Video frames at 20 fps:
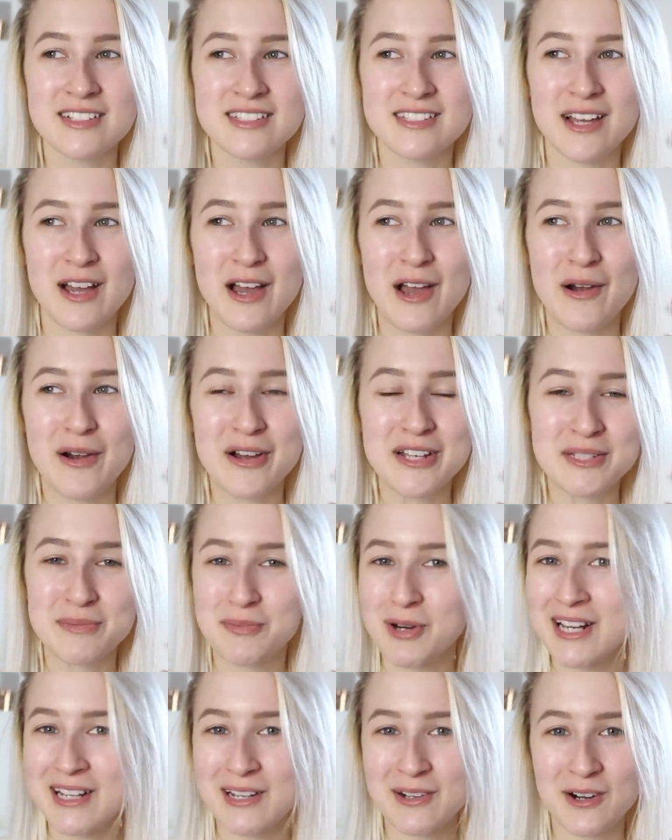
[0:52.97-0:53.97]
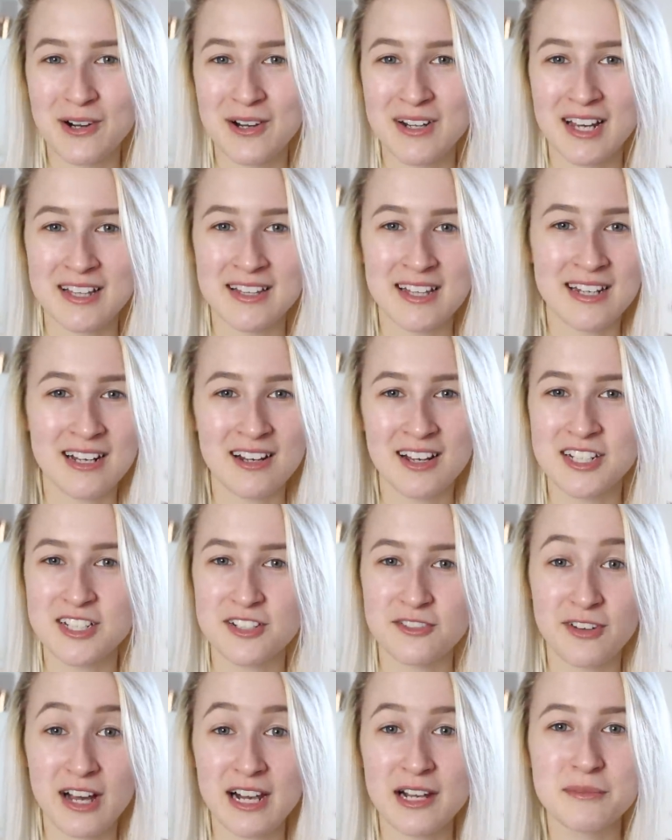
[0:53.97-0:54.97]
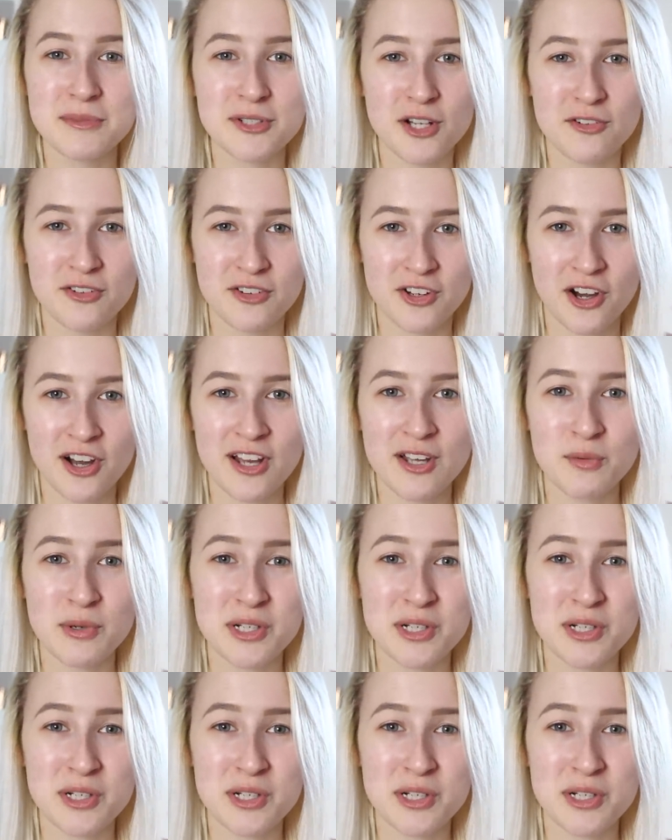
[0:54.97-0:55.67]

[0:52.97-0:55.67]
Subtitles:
So I sprayed it on and then it like developed overnight,